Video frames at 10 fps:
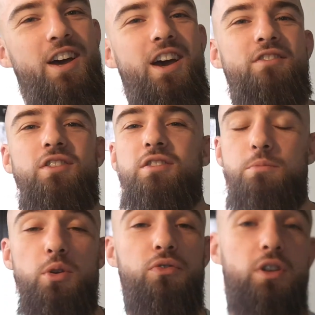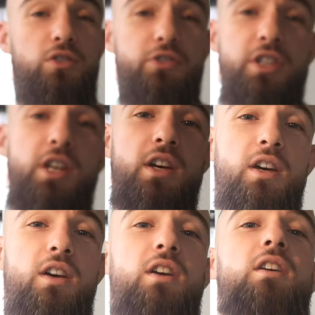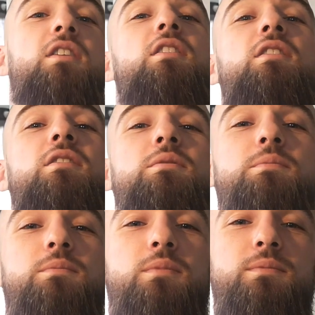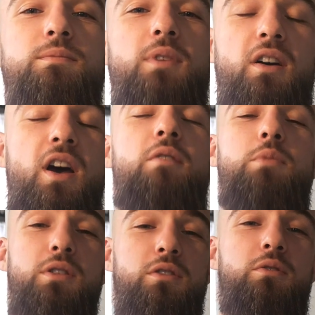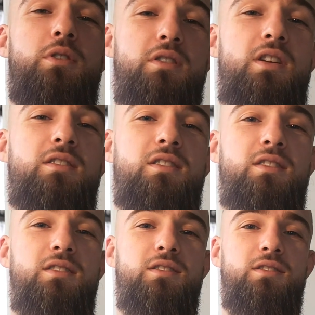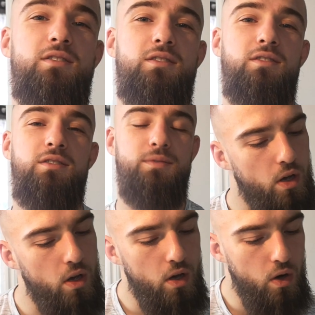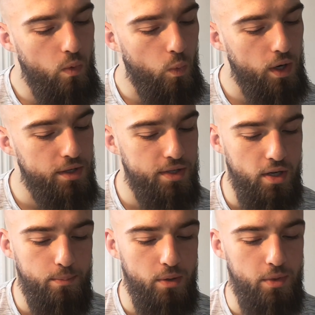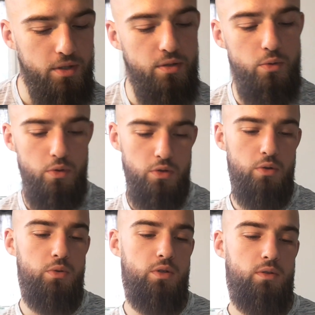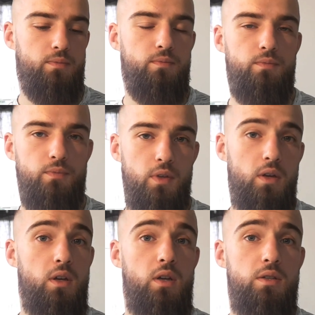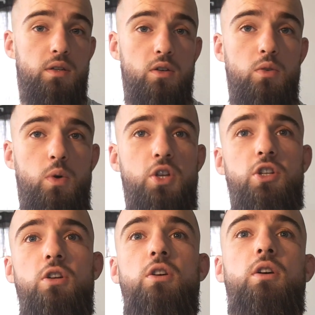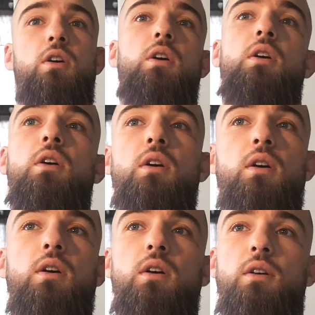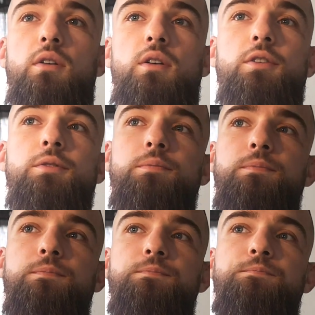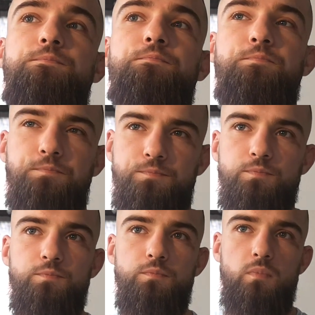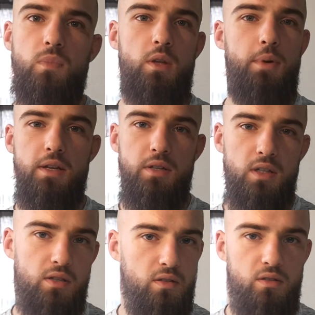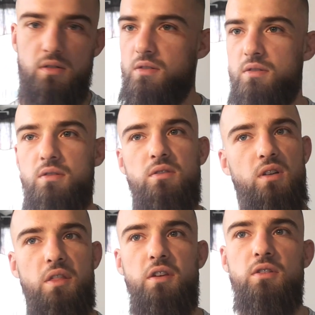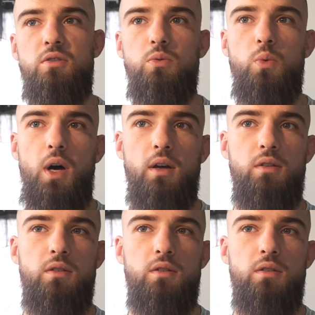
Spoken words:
I have. It's a beautiful country. I have been to Greece, yes. What supplements do you use? It's a good question. Um, the basics, nothing too wild.